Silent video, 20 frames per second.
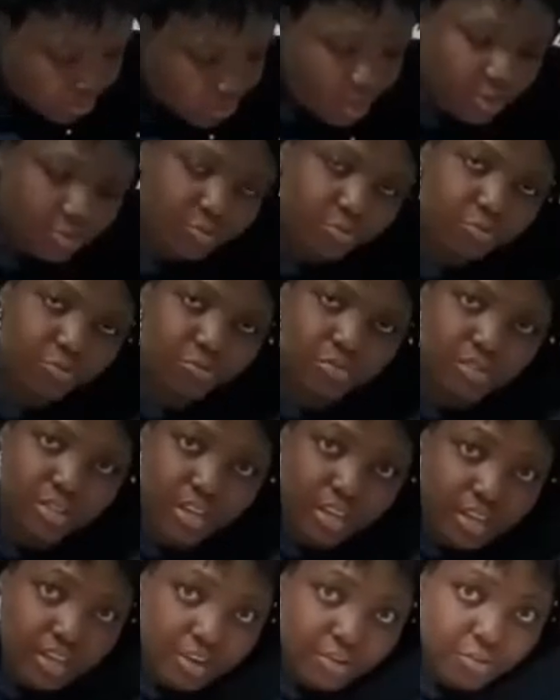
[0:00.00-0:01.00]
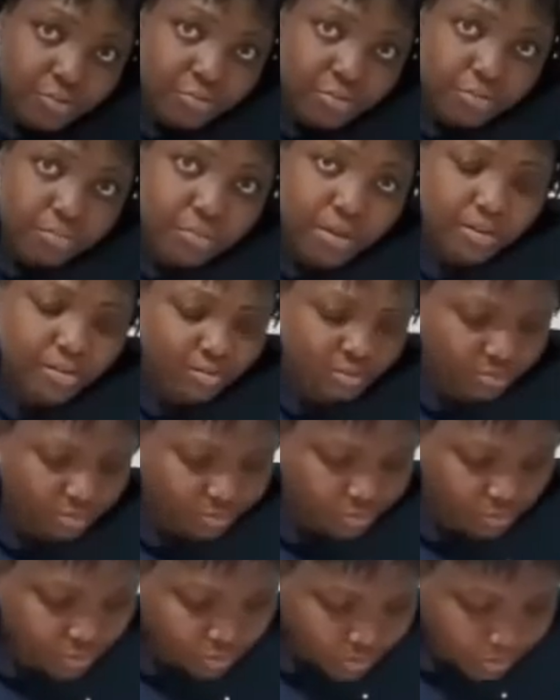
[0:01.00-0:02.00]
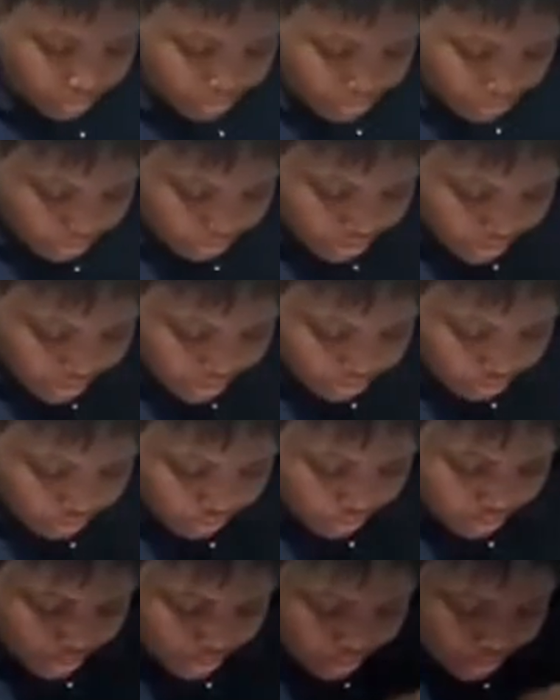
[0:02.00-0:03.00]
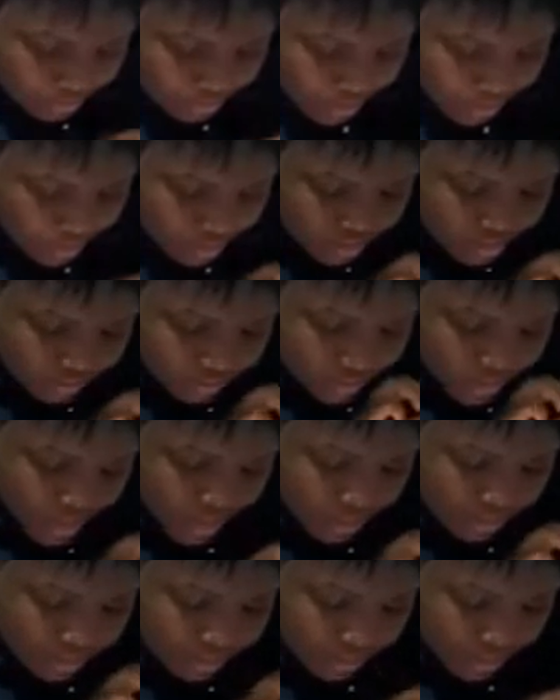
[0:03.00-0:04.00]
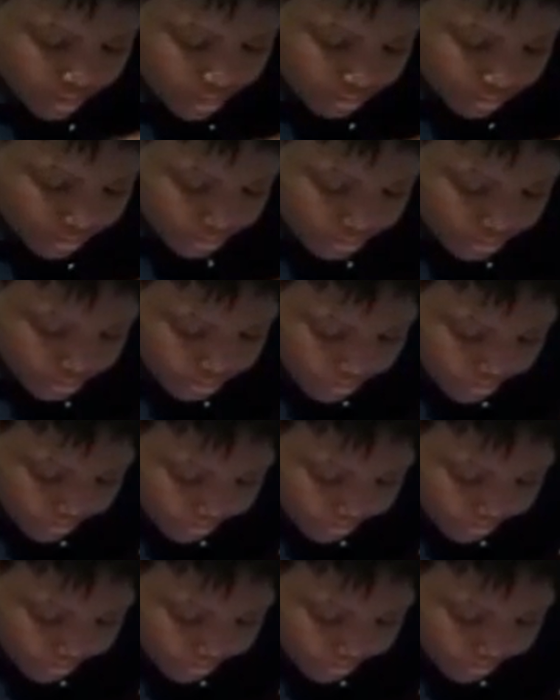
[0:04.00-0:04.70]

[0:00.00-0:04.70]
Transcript: how to take care of the pulse. We've talked about that. You find that the pulse is barely perceptible